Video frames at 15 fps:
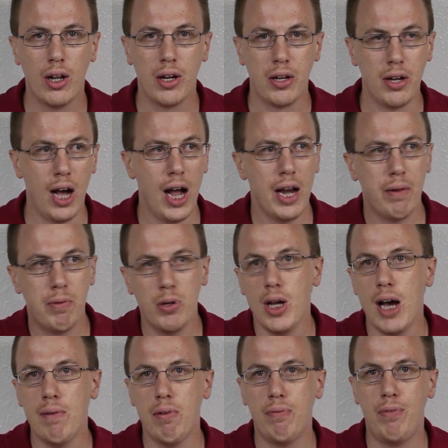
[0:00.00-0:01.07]
Not if
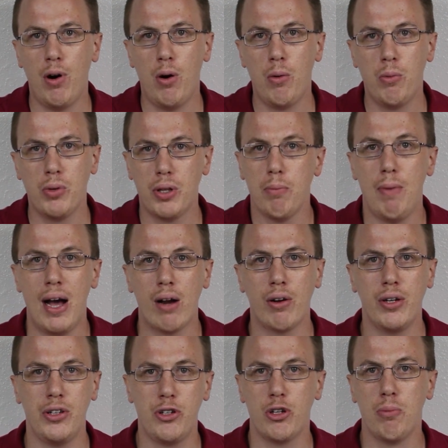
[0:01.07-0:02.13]
you have a phone with a
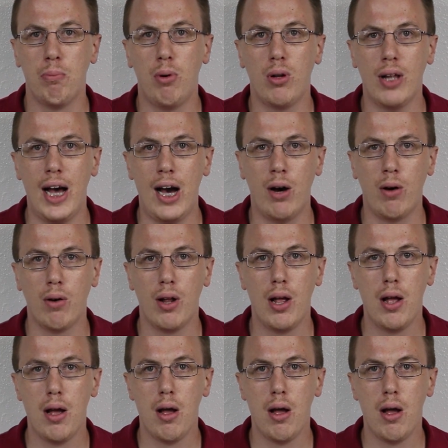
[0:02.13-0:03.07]
battery that you can pull out.